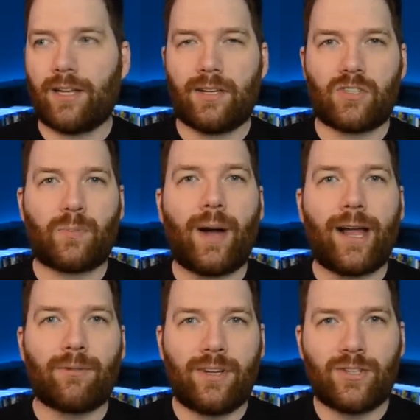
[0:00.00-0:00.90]
and
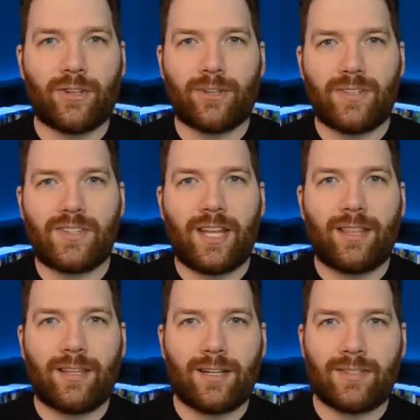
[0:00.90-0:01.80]
inspire each other and say
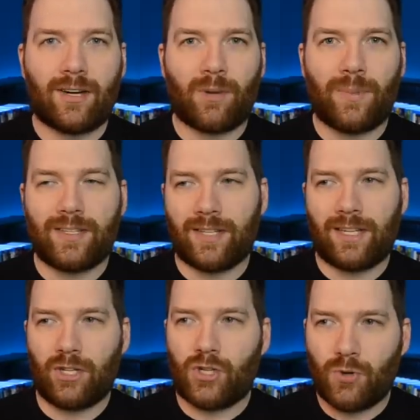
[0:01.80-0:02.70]
things that are meant to
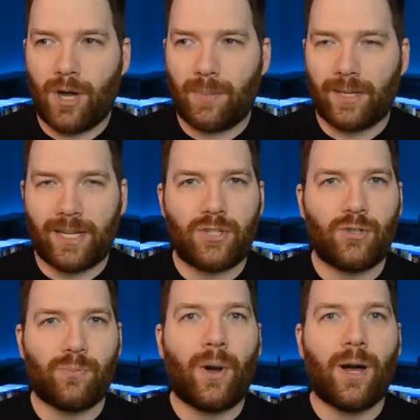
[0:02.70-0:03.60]
get you up and
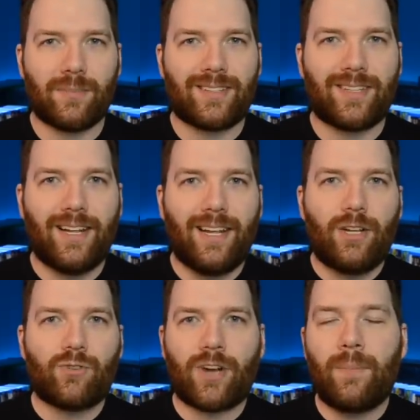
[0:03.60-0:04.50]
get you pumped
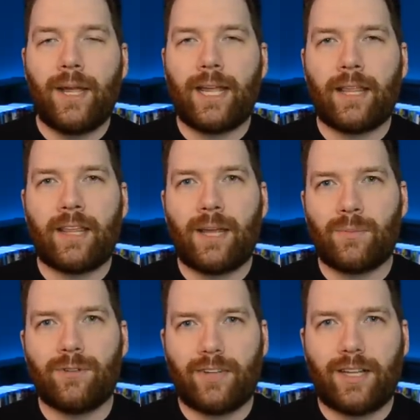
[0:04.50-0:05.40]
try making
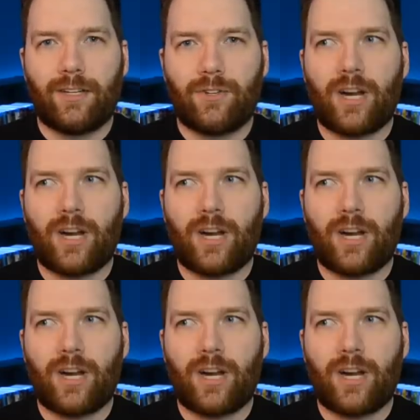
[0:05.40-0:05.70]
that movie.